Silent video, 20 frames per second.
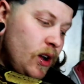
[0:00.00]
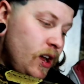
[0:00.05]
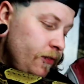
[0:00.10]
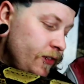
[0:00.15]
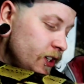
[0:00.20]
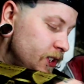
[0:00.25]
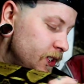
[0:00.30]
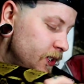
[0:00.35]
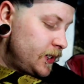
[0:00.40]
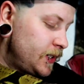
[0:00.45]

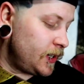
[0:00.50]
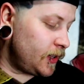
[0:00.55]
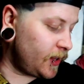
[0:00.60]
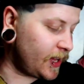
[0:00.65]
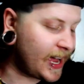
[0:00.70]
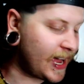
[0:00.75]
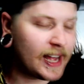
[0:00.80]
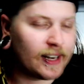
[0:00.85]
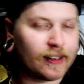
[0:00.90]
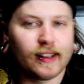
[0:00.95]
However, still
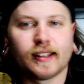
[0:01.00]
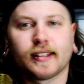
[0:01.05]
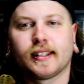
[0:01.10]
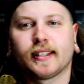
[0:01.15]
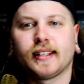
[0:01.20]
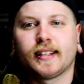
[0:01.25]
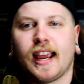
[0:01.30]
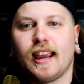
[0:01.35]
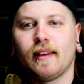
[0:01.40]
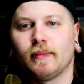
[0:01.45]
at the
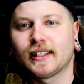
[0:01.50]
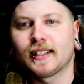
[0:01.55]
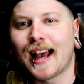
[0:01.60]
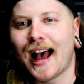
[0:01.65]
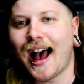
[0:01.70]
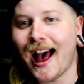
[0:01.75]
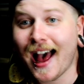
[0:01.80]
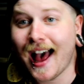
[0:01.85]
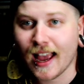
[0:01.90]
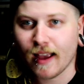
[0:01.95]
same
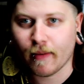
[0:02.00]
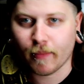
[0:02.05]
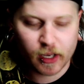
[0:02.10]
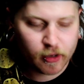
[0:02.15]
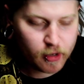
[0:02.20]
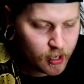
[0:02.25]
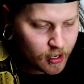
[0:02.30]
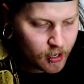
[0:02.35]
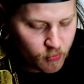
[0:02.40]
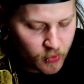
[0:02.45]

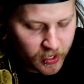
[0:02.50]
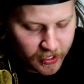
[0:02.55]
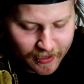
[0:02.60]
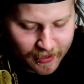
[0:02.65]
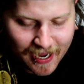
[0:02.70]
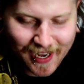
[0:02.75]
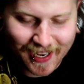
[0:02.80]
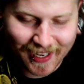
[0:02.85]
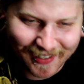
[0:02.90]
time, with...